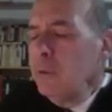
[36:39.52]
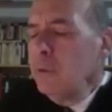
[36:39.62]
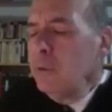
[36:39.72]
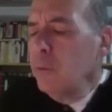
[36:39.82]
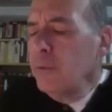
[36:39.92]

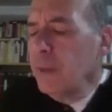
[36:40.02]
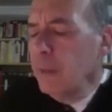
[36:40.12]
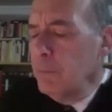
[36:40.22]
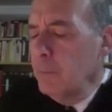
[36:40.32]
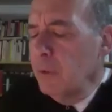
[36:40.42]
I
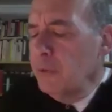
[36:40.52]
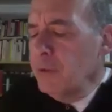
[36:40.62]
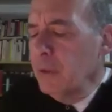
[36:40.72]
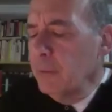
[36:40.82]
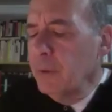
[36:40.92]
missed
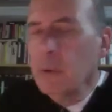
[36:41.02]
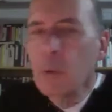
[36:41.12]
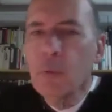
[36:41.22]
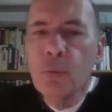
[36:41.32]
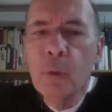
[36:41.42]
anything that was
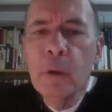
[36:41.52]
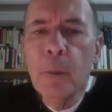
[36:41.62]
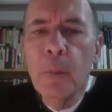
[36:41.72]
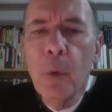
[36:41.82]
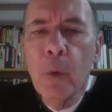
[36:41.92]
really
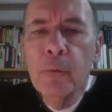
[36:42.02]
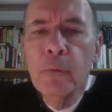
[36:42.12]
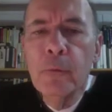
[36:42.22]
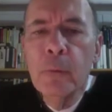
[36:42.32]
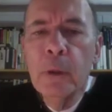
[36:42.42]
important
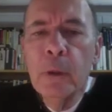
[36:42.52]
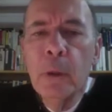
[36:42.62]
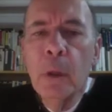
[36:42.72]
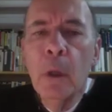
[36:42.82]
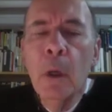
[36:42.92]
to me.
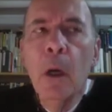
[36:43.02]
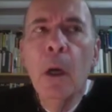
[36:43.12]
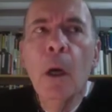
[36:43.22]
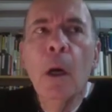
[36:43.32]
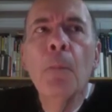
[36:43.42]

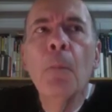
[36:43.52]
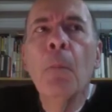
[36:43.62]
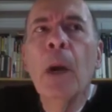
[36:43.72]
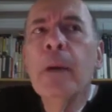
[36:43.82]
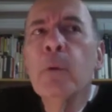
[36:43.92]

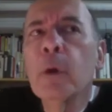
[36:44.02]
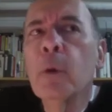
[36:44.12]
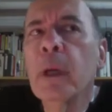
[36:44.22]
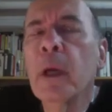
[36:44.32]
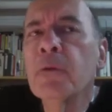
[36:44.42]
My
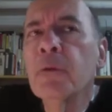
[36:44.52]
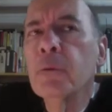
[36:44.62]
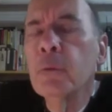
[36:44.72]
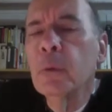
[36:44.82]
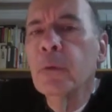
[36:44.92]
regret has to
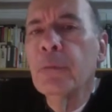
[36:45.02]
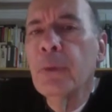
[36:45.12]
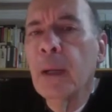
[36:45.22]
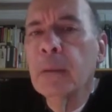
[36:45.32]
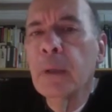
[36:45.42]
do with the
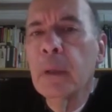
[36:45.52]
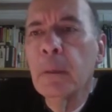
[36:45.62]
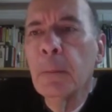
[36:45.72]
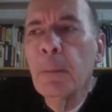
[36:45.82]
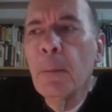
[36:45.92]
fact that
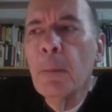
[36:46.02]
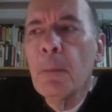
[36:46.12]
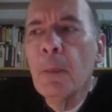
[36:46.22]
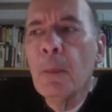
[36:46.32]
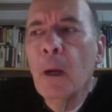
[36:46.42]

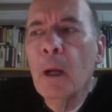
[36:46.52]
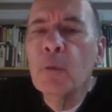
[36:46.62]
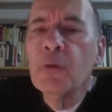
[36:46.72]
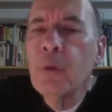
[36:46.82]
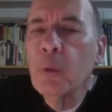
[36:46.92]
I
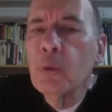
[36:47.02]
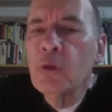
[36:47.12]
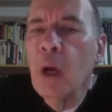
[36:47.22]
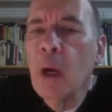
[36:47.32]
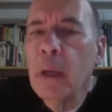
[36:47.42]
was so
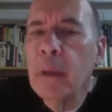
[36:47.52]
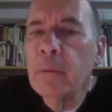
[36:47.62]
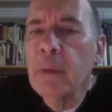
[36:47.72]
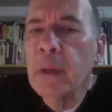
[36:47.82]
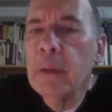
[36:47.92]
shy
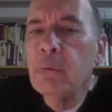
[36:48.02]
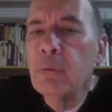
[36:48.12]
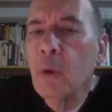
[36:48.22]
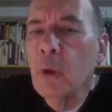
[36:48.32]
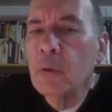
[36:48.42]
that I didn't
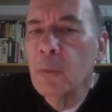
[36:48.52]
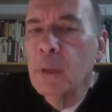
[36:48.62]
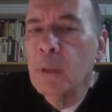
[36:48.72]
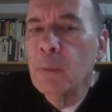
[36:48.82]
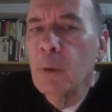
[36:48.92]
talk to
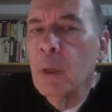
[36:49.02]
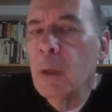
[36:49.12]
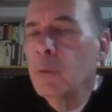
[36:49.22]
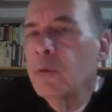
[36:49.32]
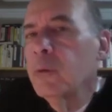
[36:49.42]
people. I
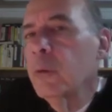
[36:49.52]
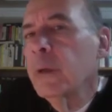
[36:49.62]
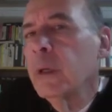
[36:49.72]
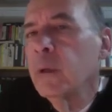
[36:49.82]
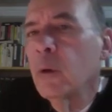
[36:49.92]
was
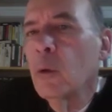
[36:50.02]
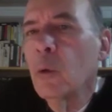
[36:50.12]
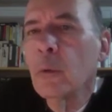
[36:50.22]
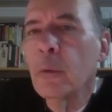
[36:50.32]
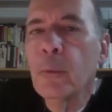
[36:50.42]
lurking in the
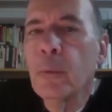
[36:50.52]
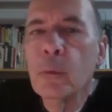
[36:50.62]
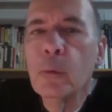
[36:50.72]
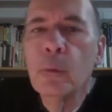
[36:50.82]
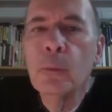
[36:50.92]
corner of the
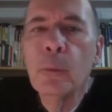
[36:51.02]
room.